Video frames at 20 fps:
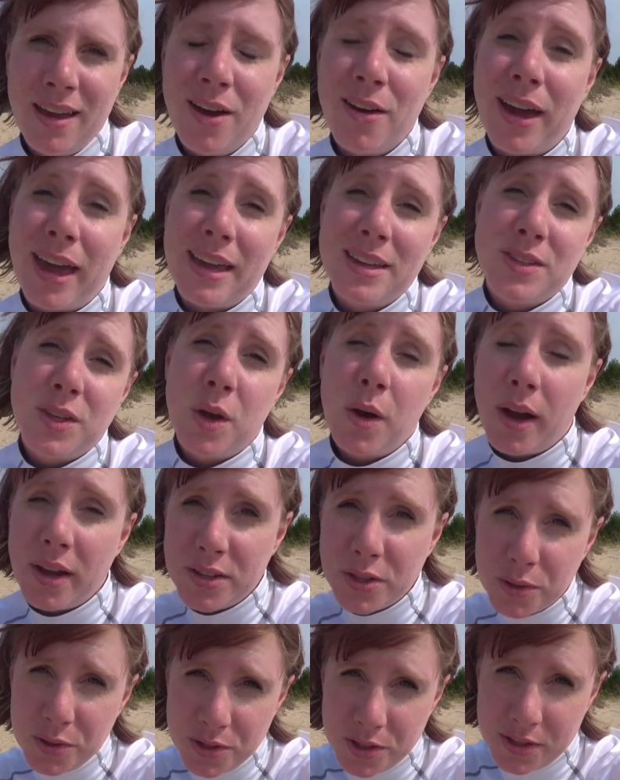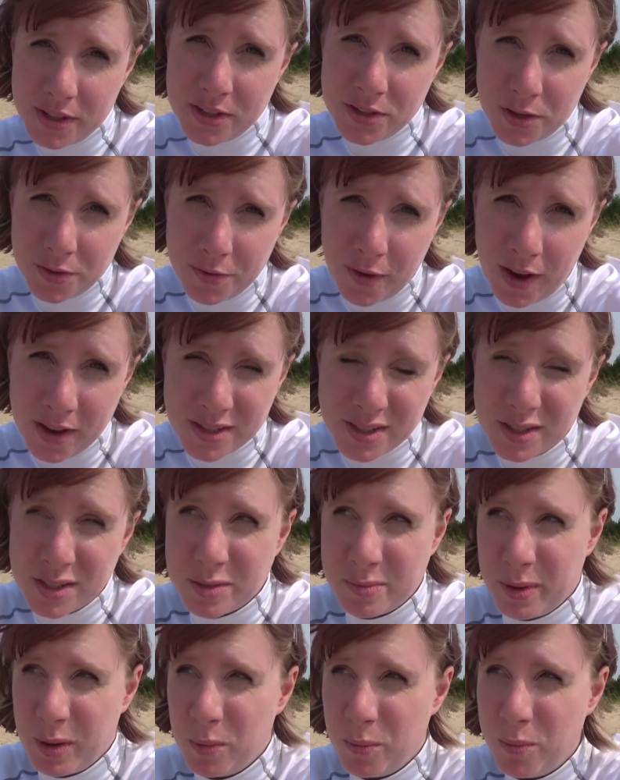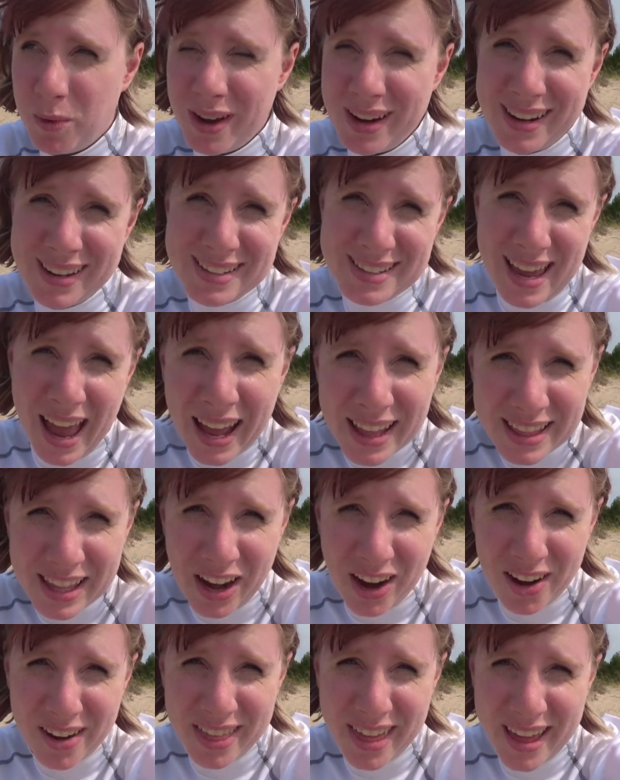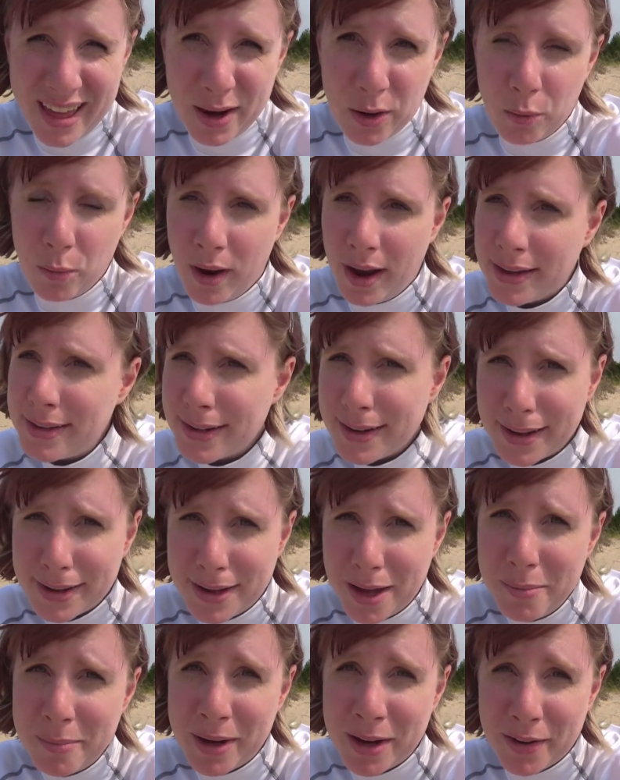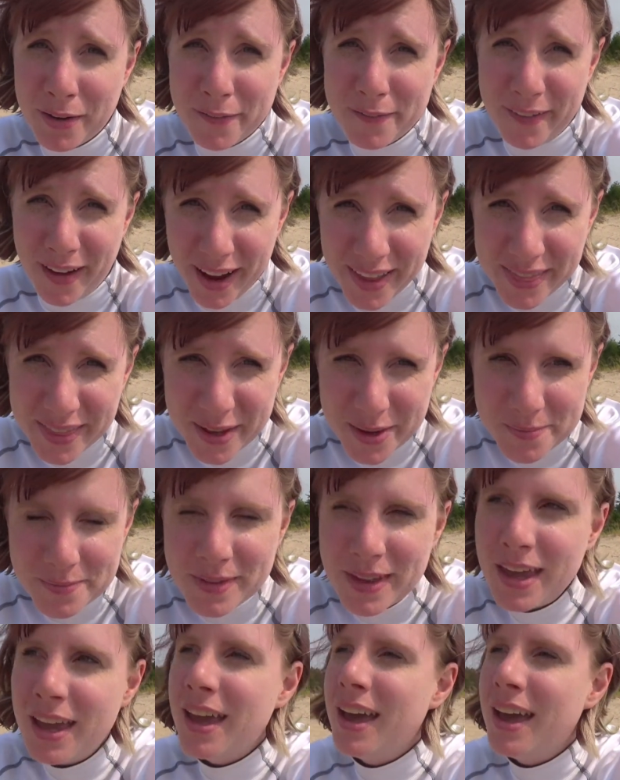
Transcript: Okay, so I told you these are fossils, but what exactly are they and why did I come here to find them?